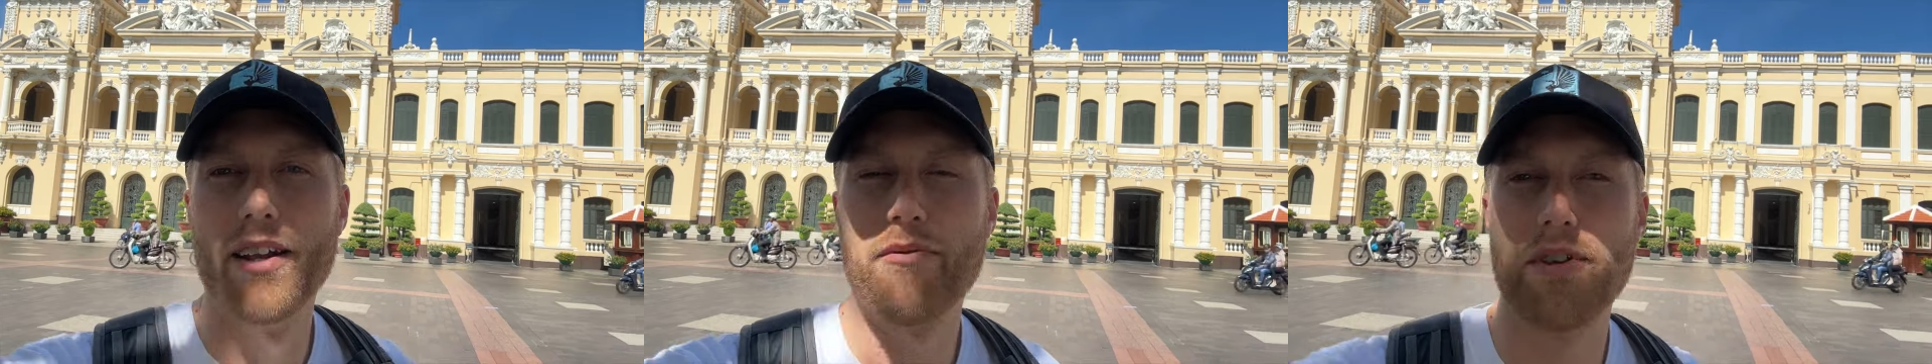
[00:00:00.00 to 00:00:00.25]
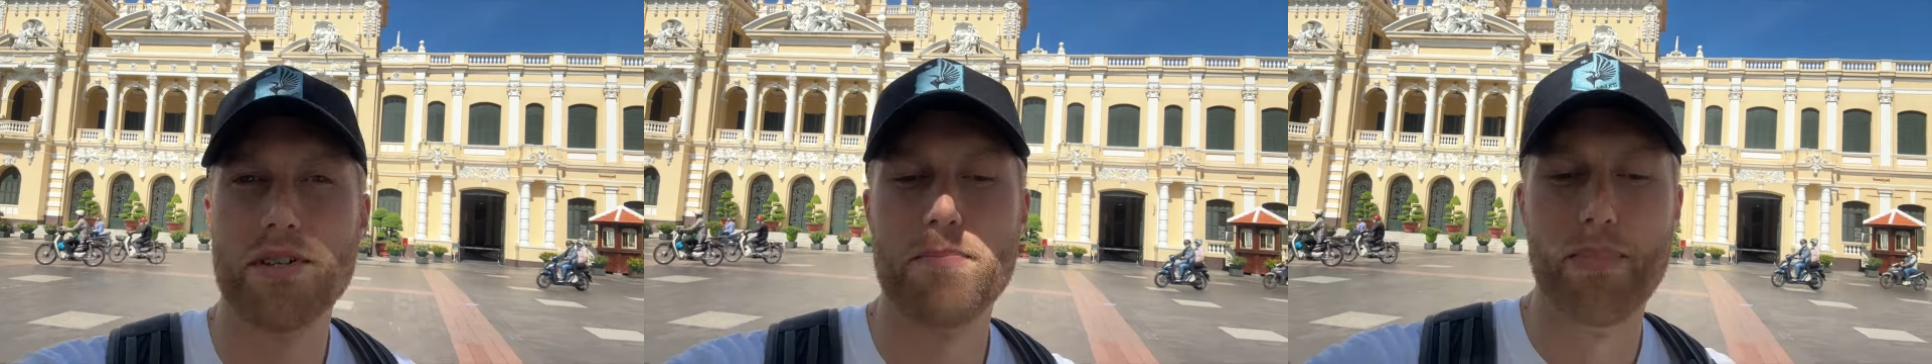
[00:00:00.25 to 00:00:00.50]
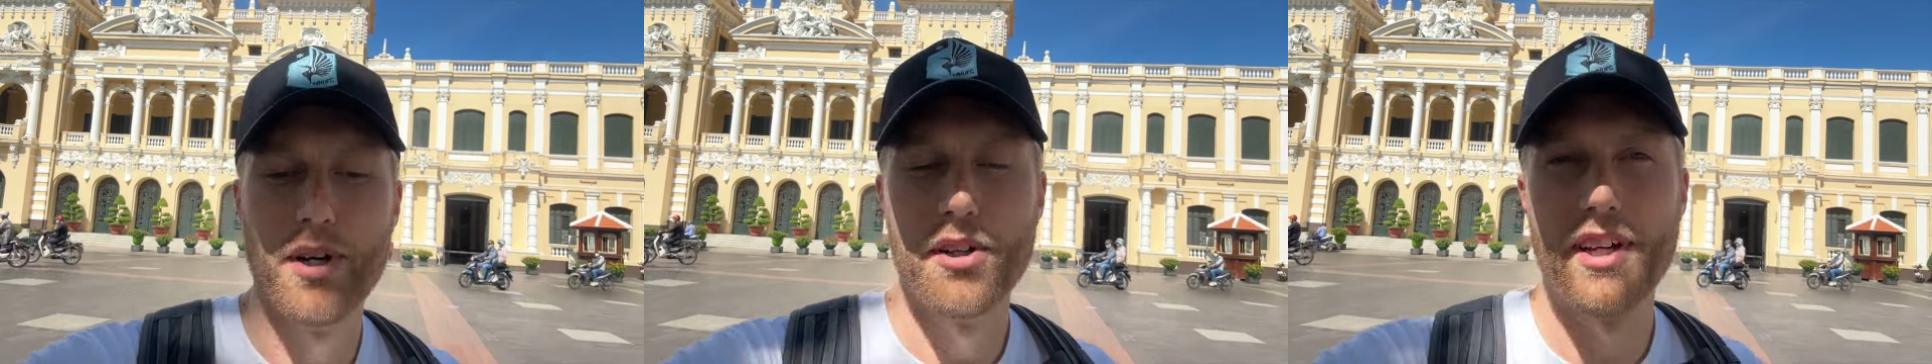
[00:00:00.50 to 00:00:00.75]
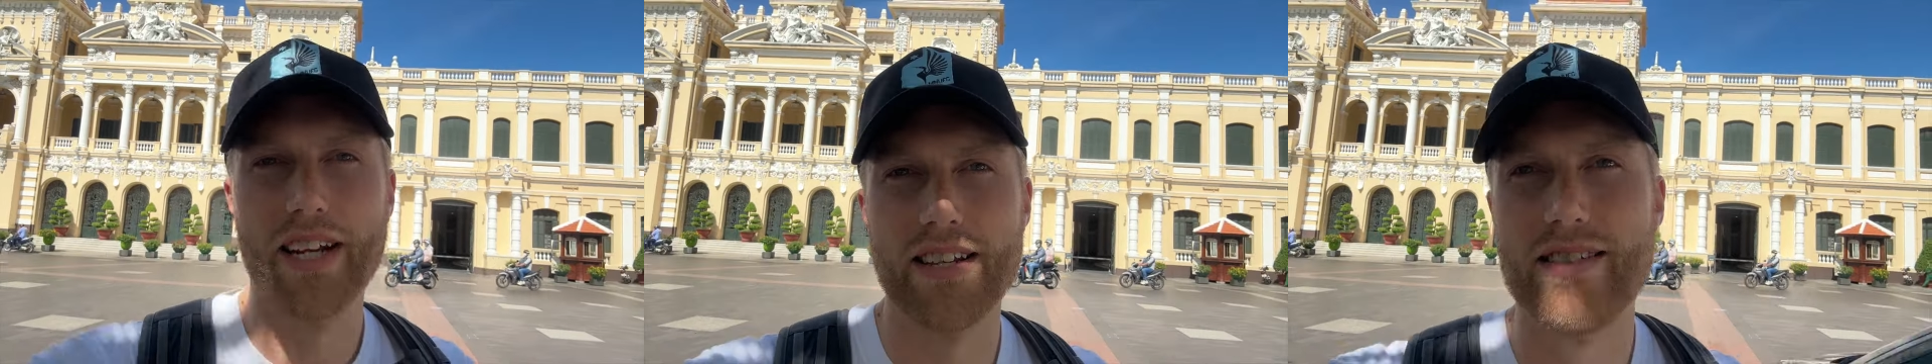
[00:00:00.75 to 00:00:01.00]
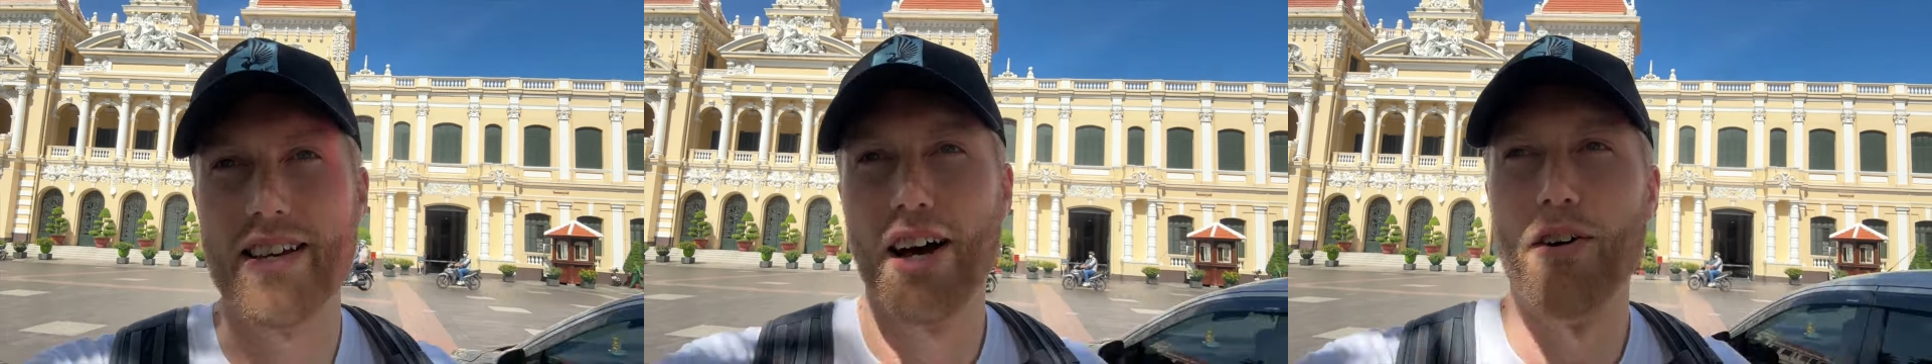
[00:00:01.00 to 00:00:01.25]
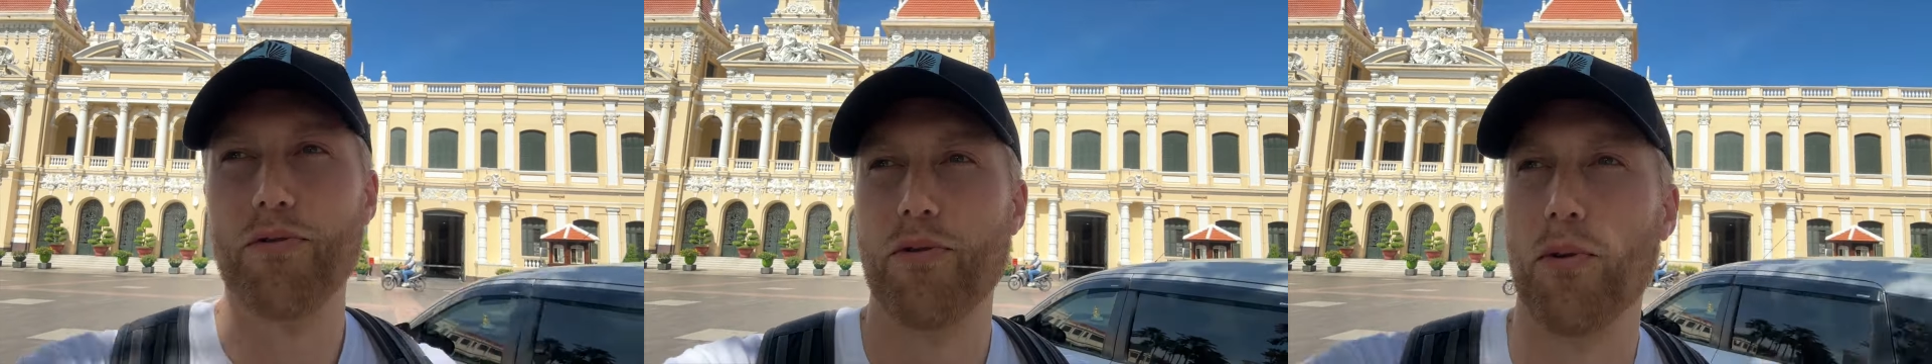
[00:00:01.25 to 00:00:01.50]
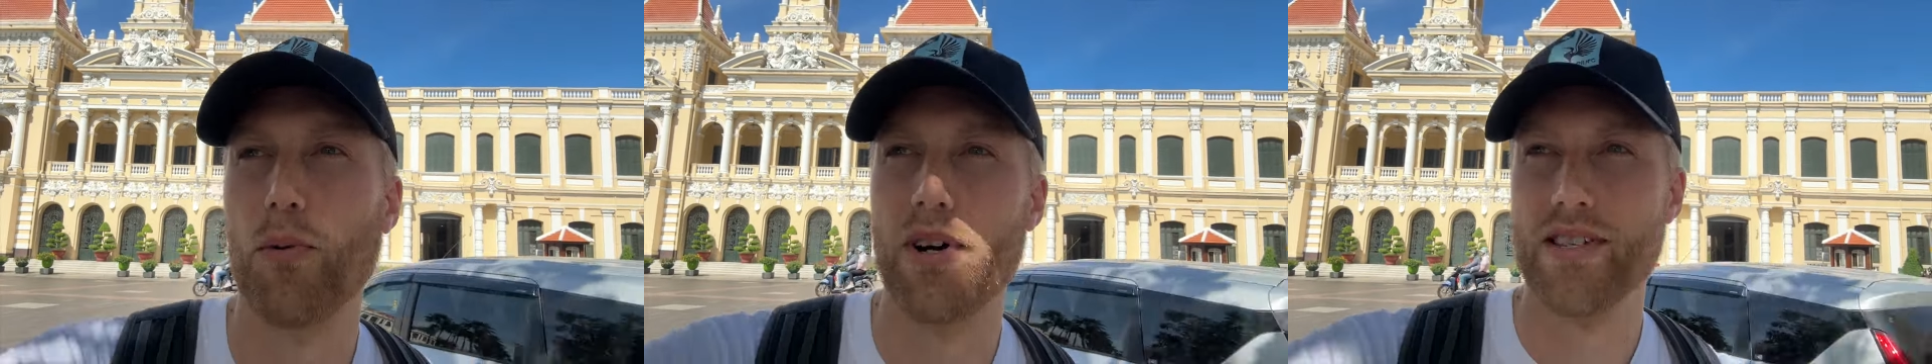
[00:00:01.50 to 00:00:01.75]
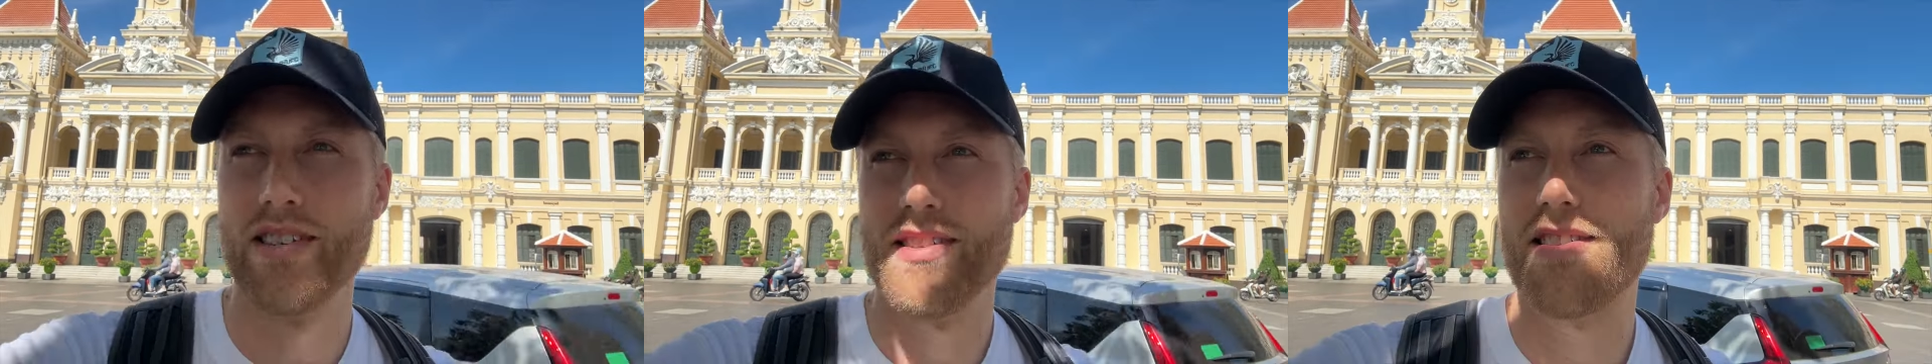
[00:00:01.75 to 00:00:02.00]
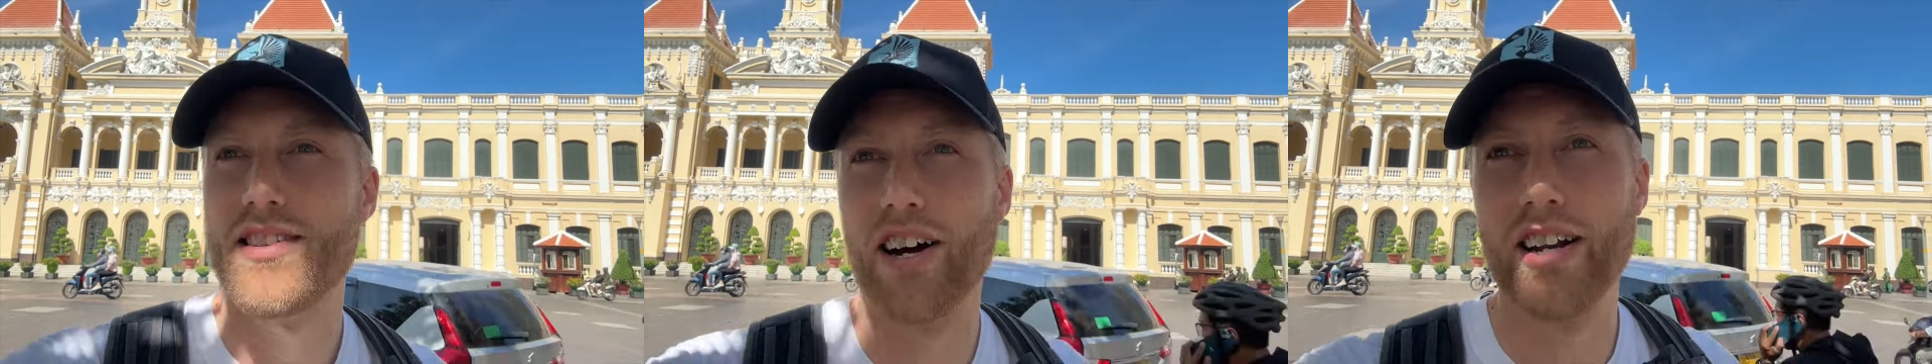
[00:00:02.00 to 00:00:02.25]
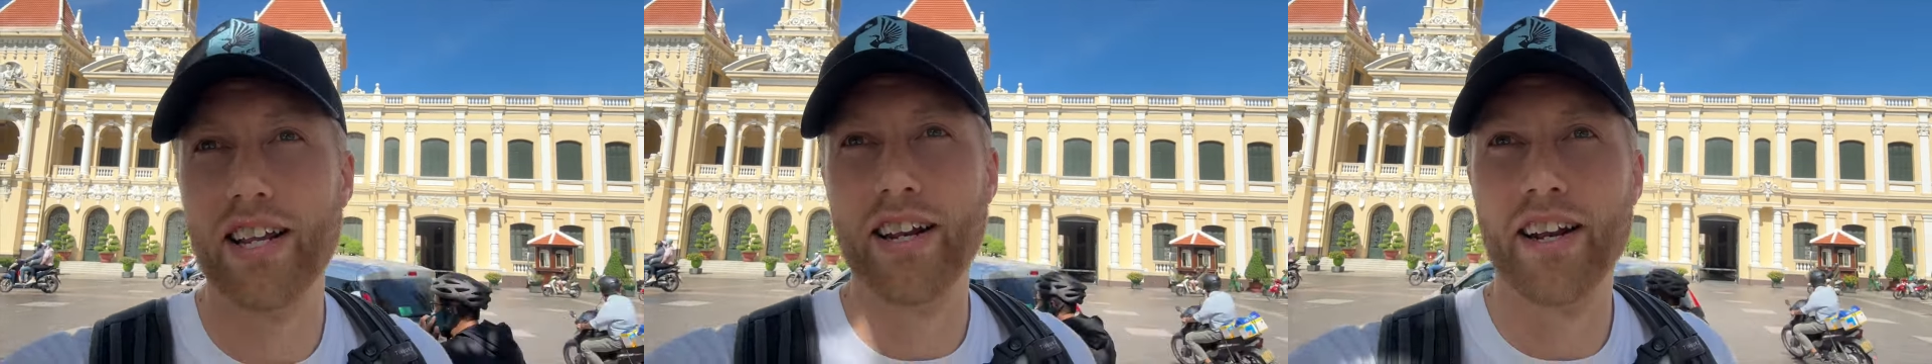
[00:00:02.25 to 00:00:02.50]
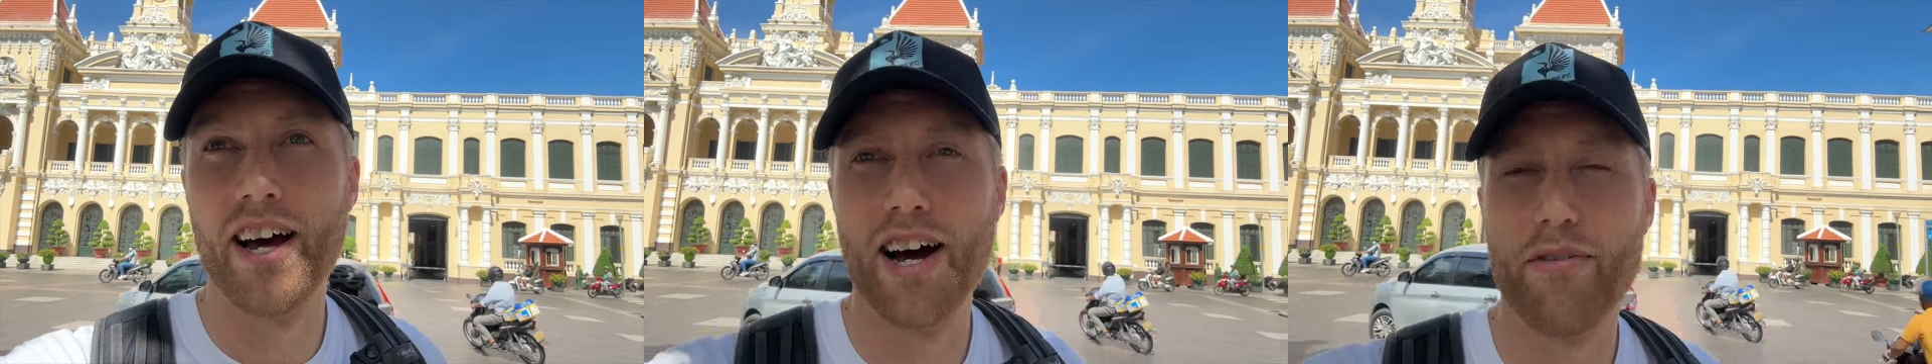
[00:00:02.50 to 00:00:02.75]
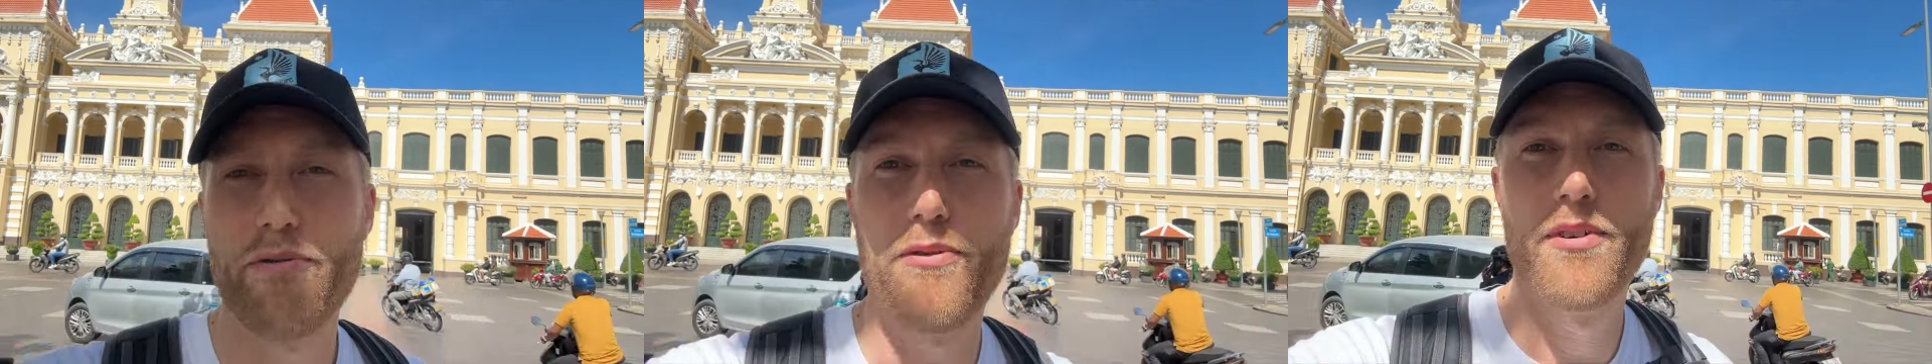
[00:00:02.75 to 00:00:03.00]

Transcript: if this building itself wasn't stunning enough,